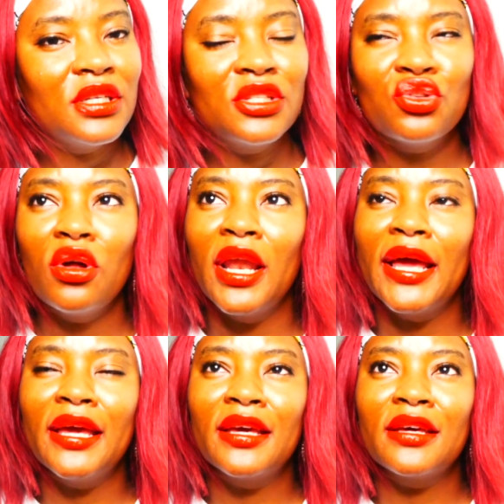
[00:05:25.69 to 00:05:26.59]
it's not
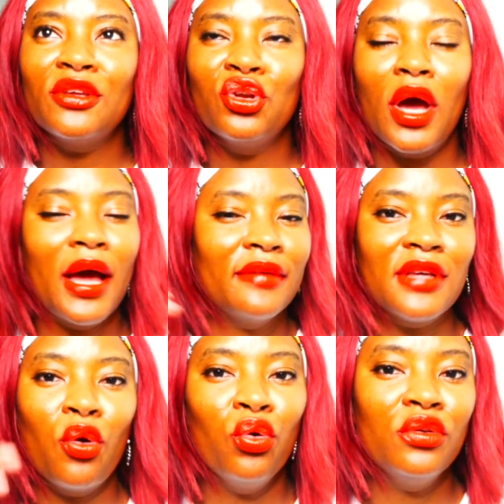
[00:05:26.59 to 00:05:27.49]
like, you know,
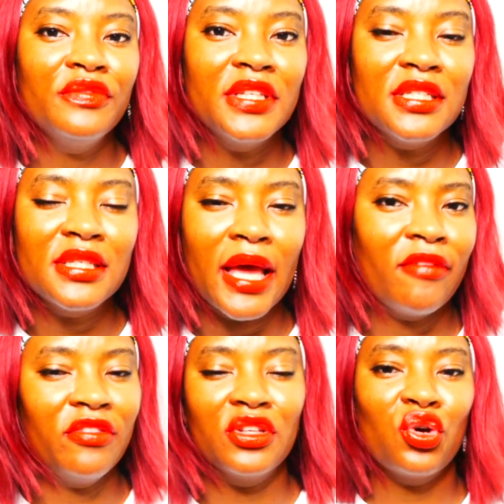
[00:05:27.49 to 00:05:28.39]
after all of this
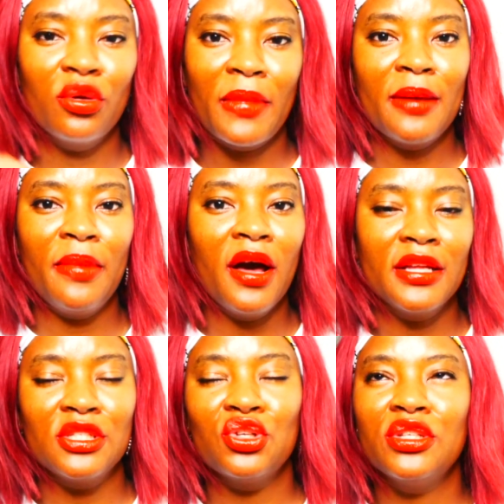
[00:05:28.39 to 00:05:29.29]
effort on my
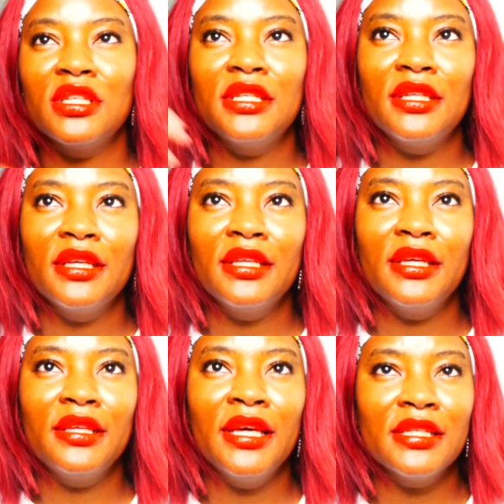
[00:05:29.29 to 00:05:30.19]
part, it's not,
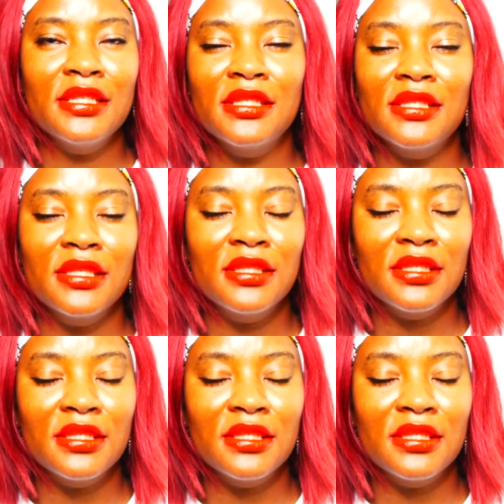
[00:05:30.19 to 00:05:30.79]
yes, it's